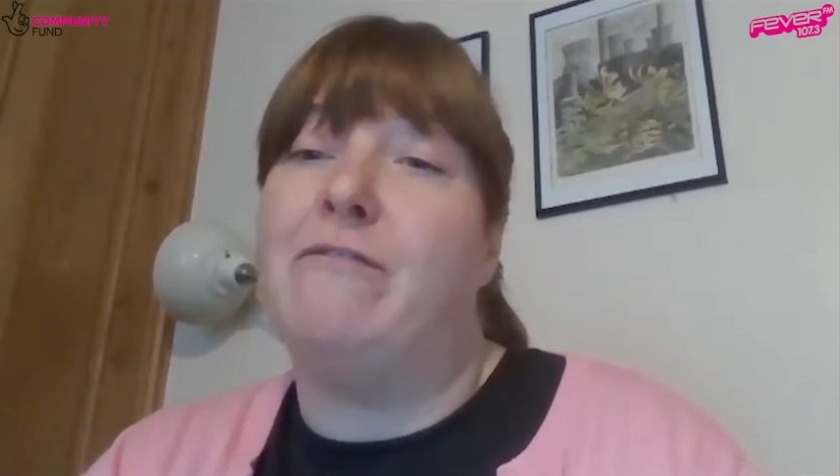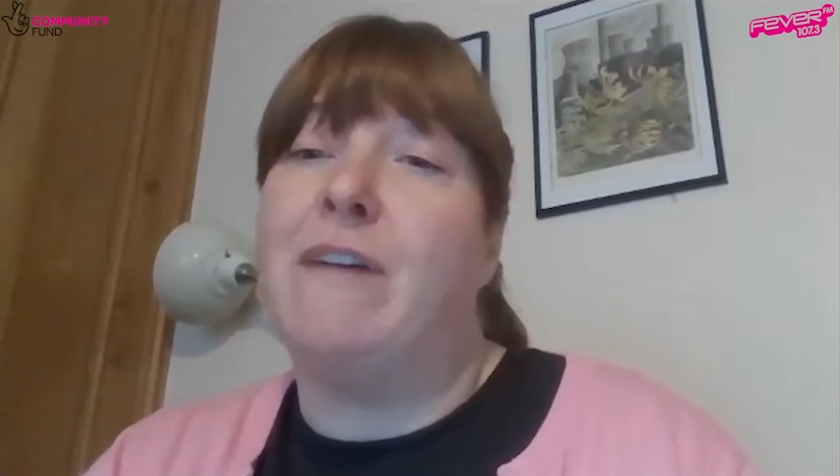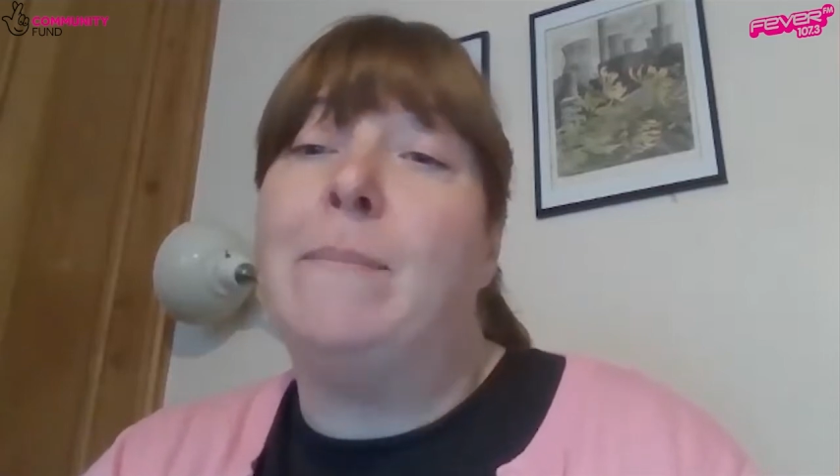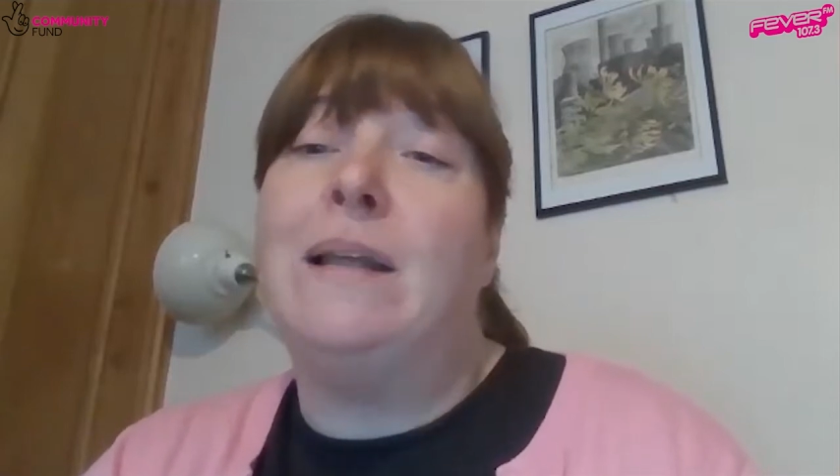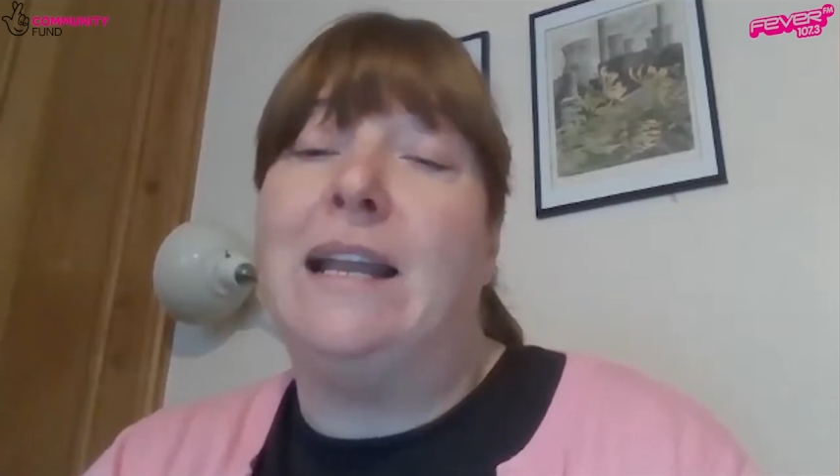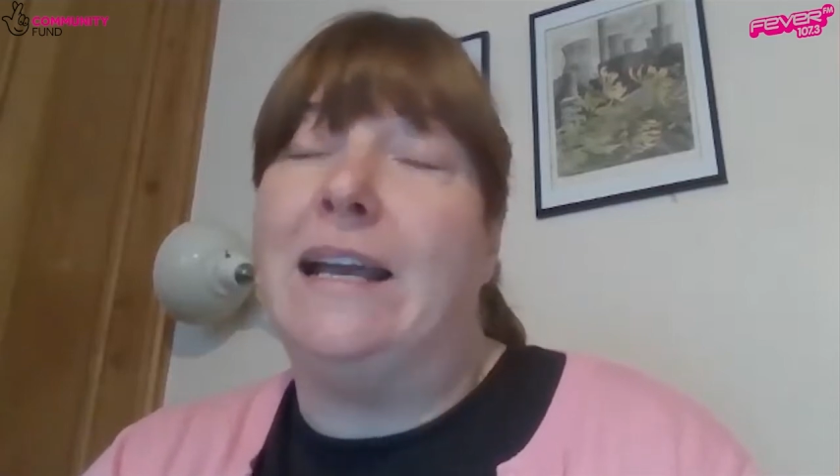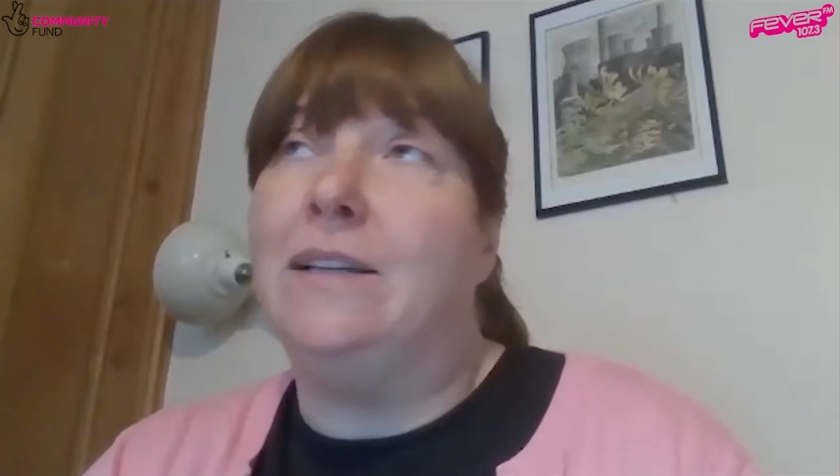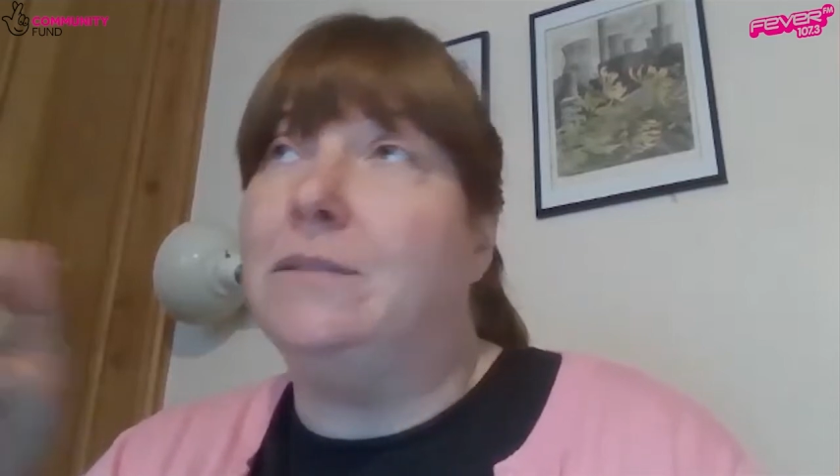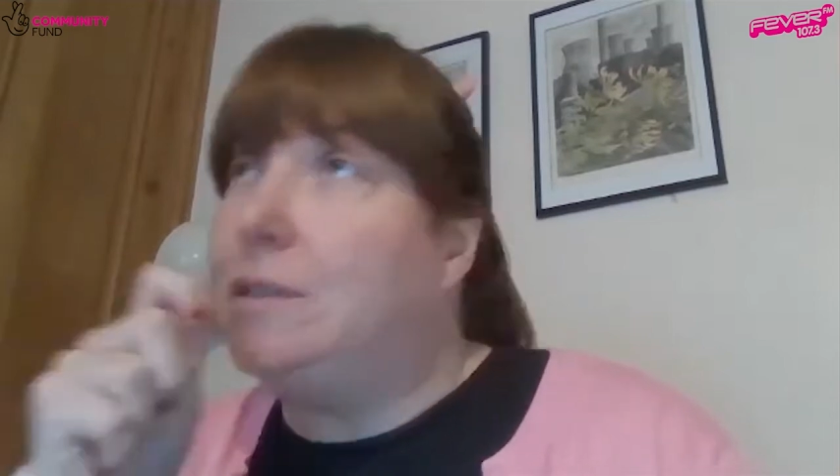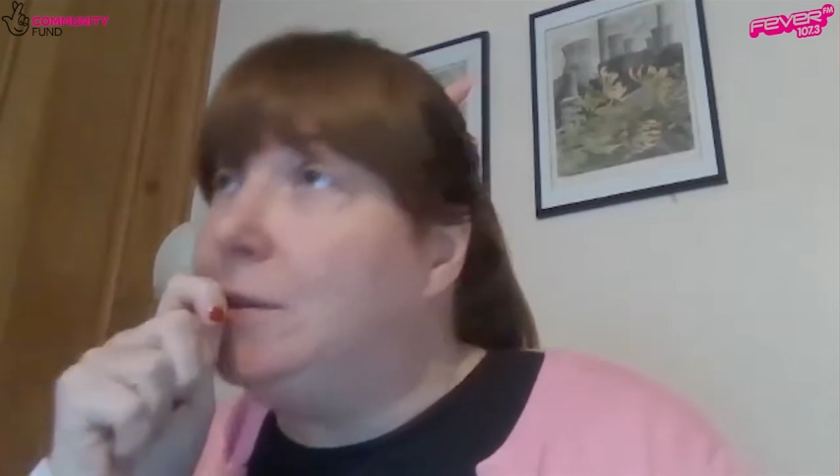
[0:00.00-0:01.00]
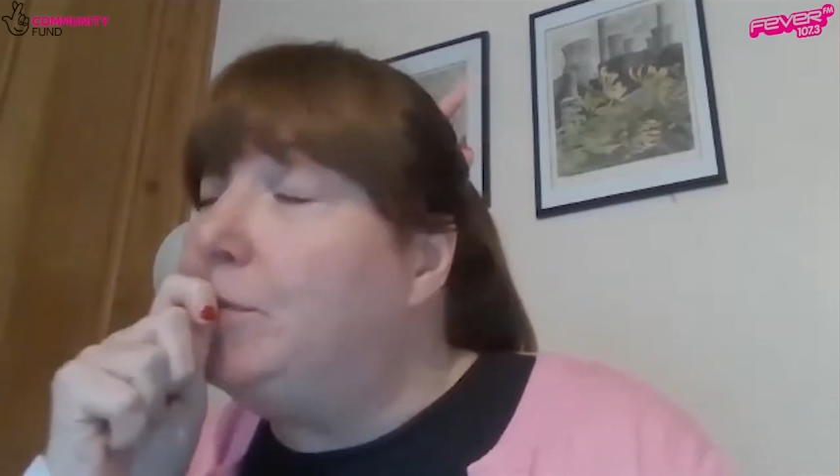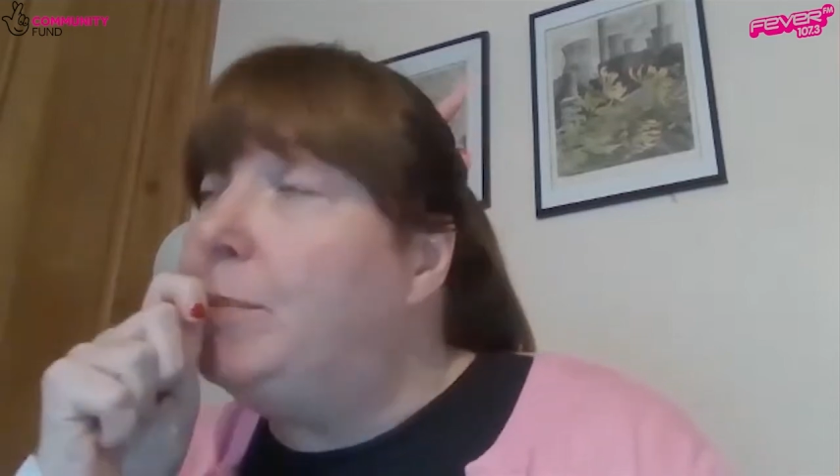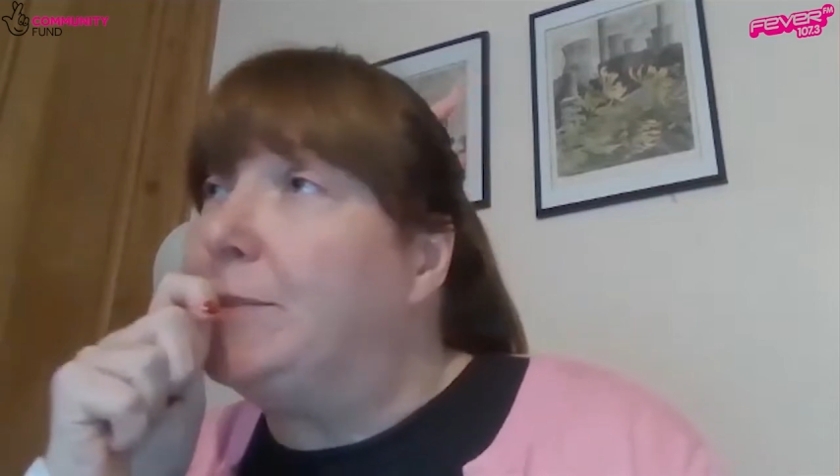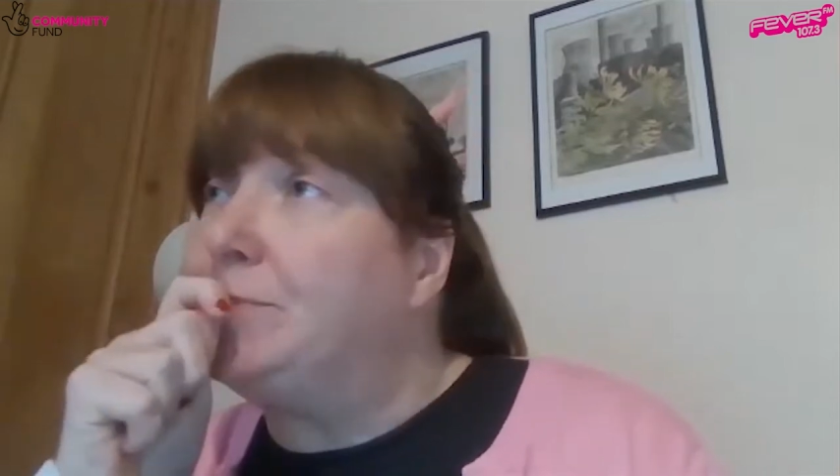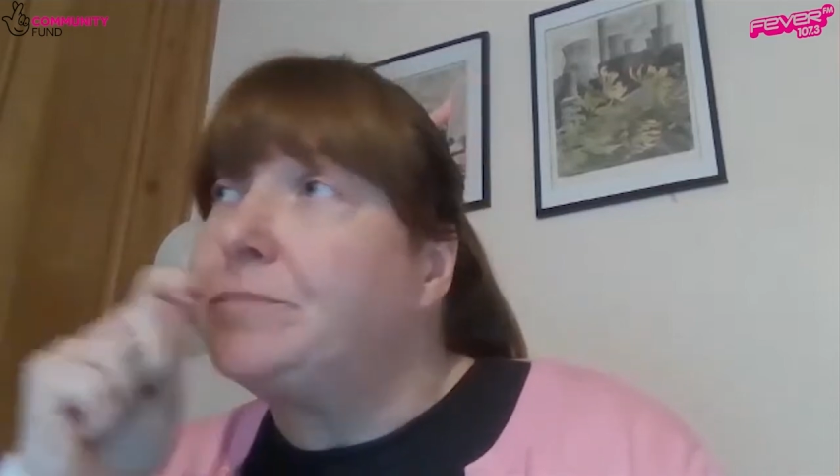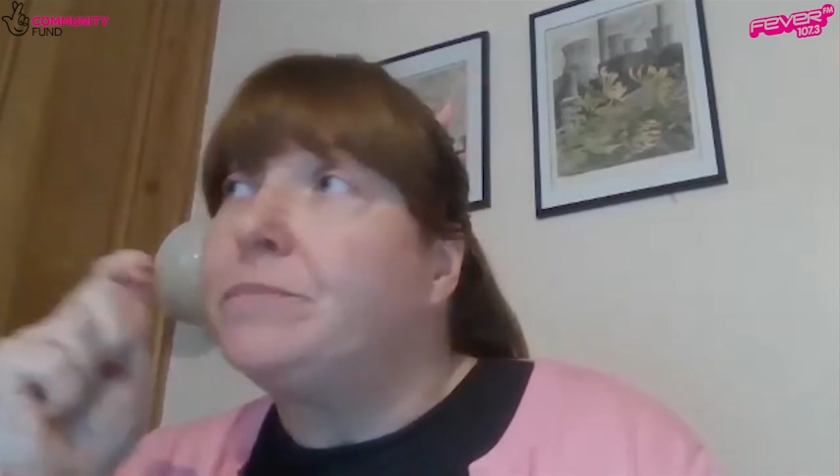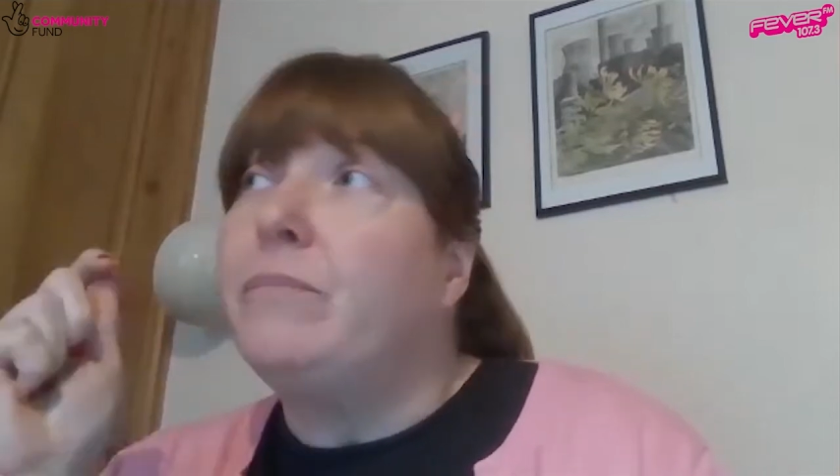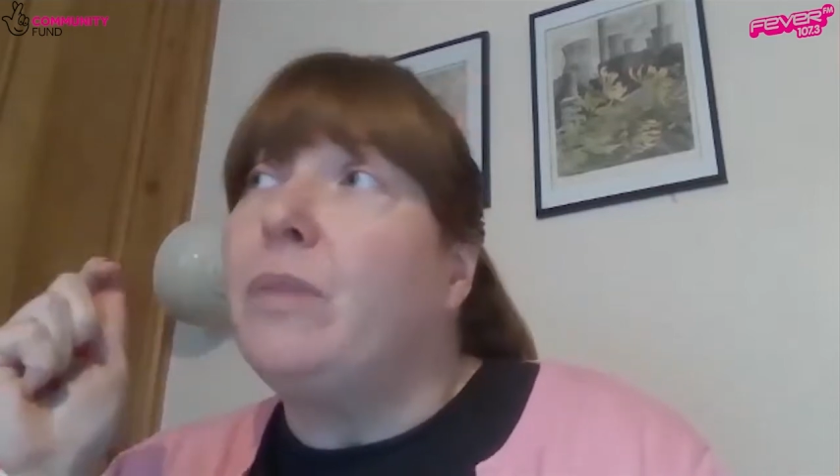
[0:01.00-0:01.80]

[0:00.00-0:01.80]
family. But